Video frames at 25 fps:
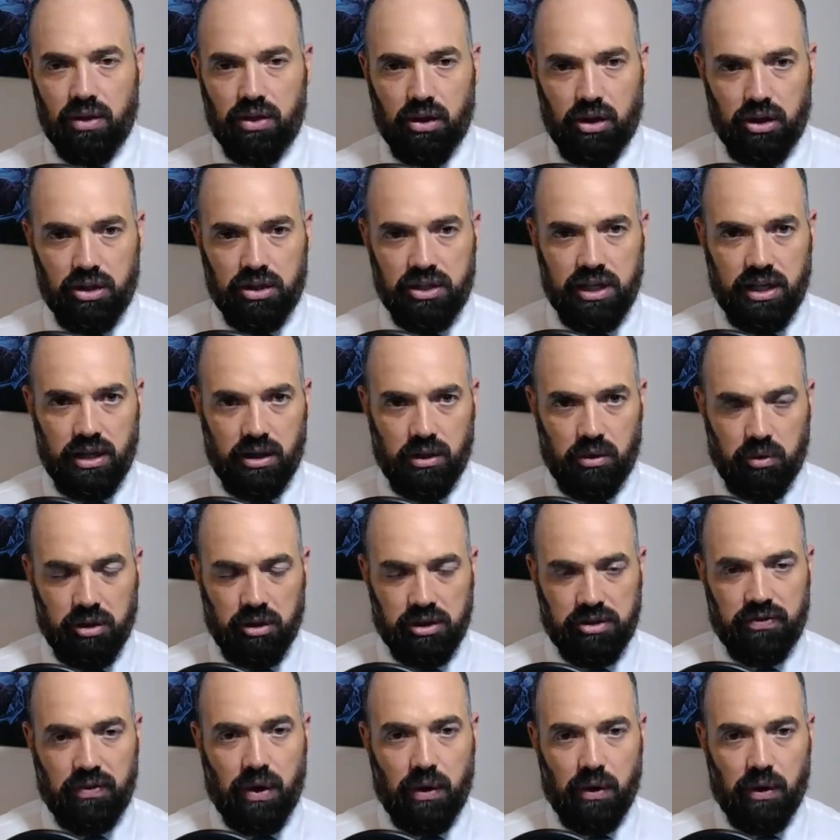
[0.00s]
the deal
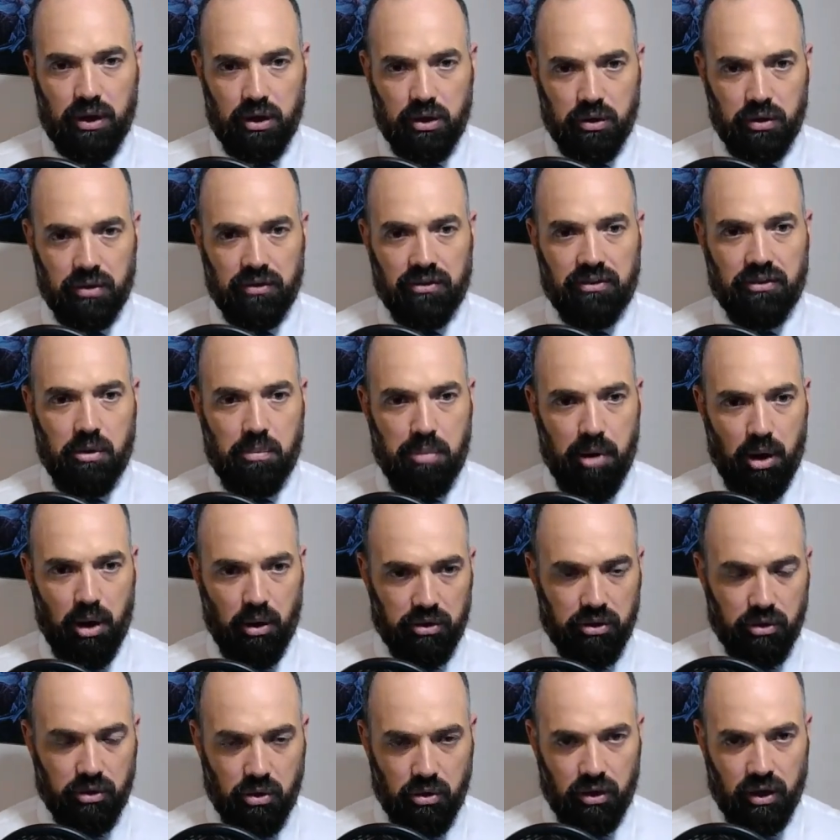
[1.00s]
was very good for
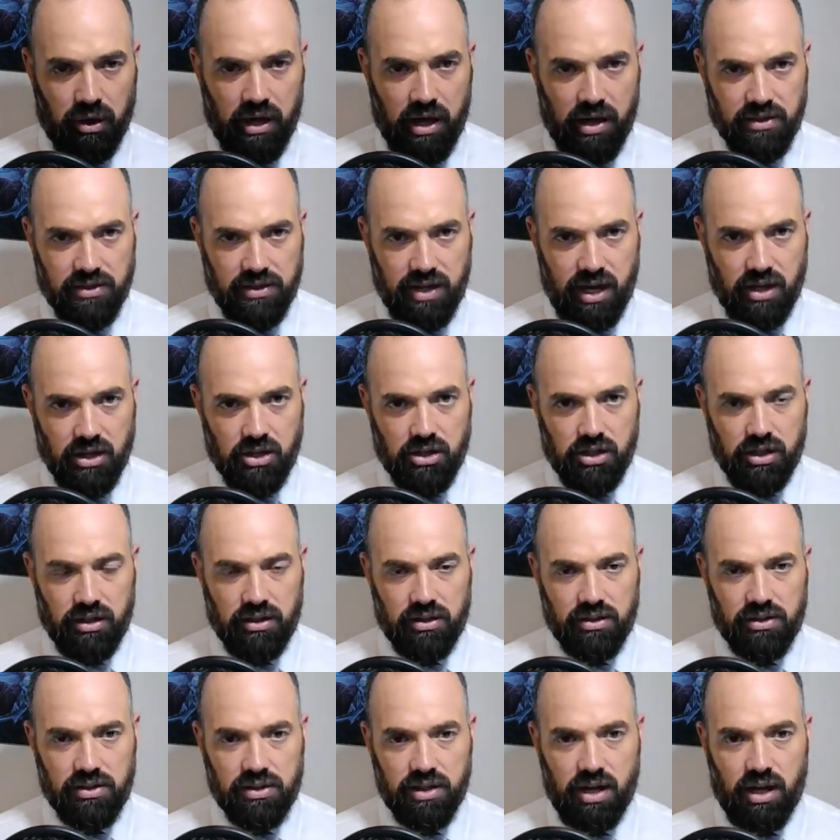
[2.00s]
both
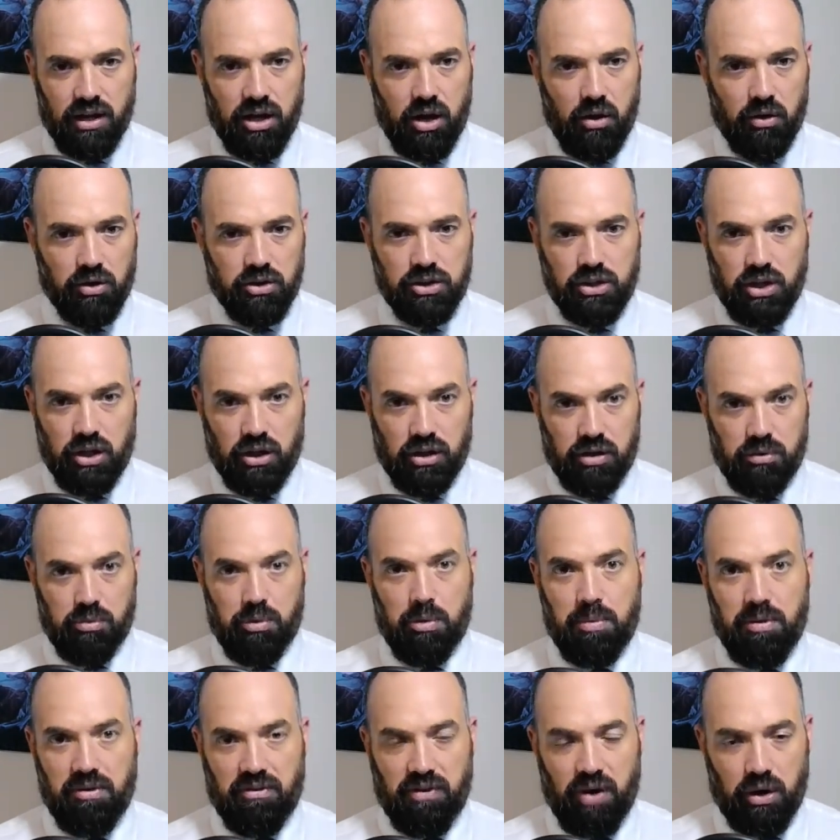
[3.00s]
organizations. I know it certainly
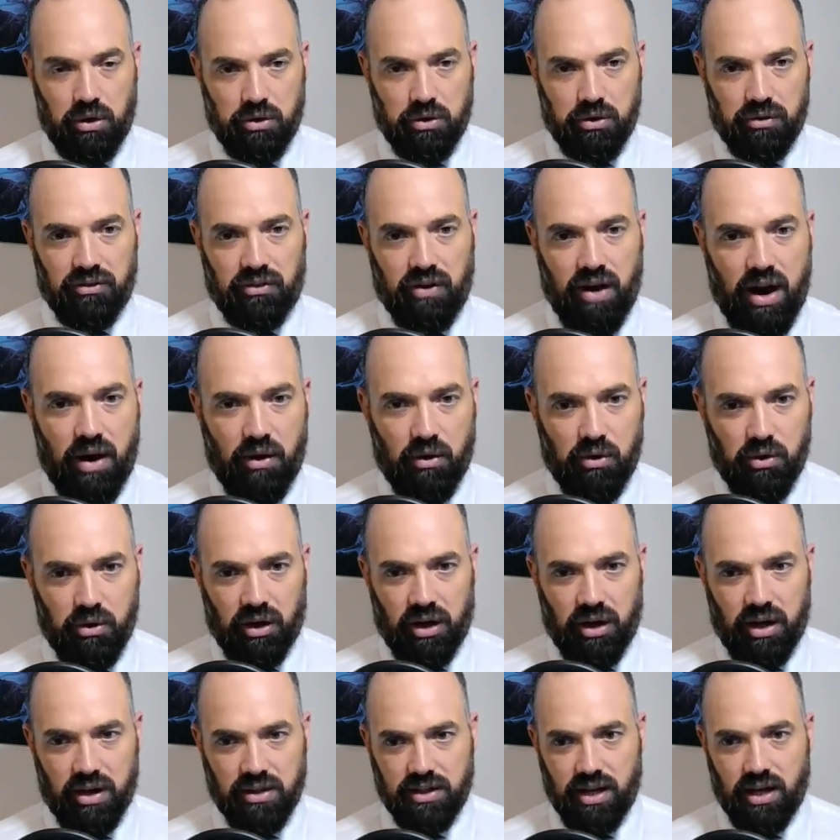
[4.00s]
would be very good for our
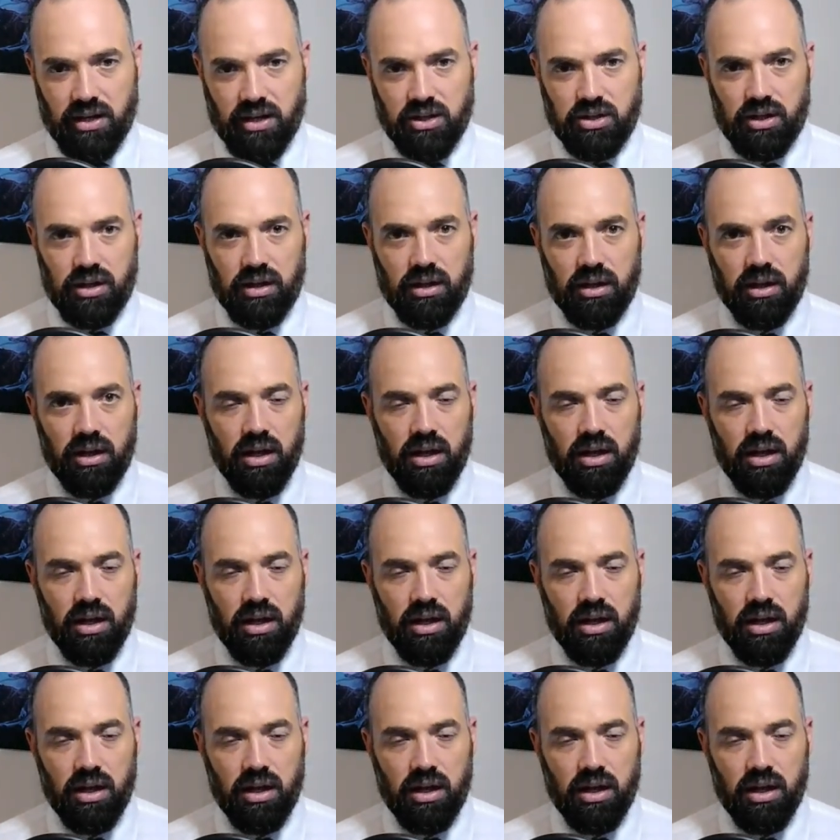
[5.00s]
organization,